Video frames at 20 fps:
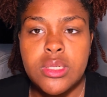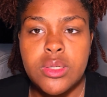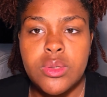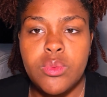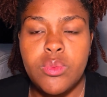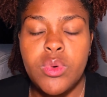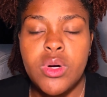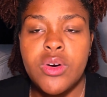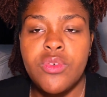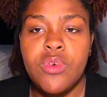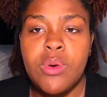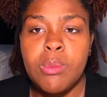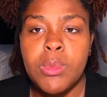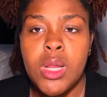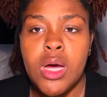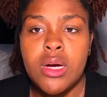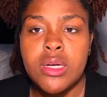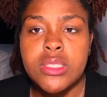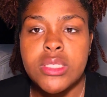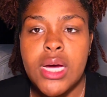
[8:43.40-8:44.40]
what if I'm
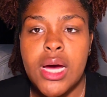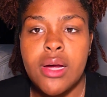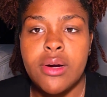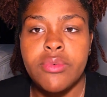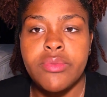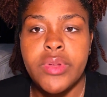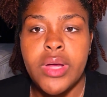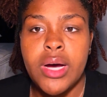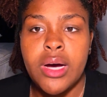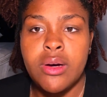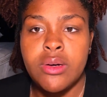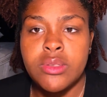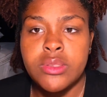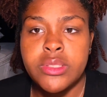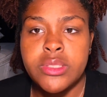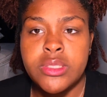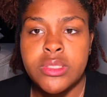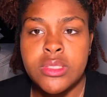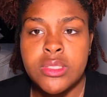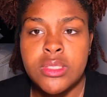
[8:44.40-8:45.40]
locked out of the
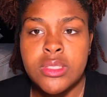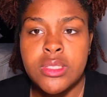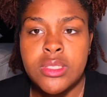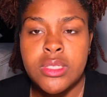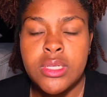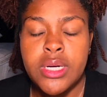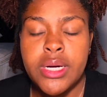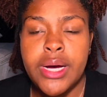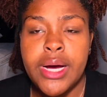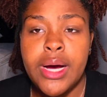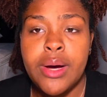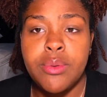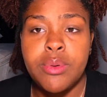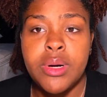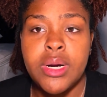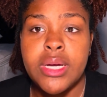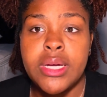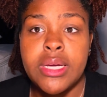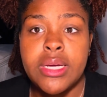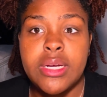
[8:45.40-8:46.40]
house? How would
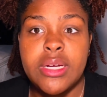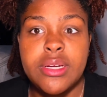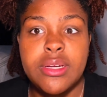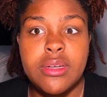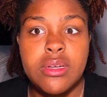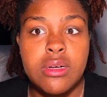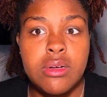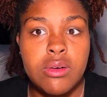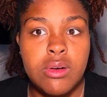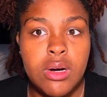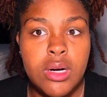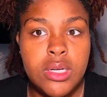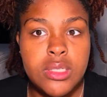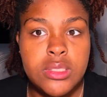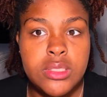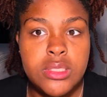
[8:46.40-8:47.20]
I get in the garage?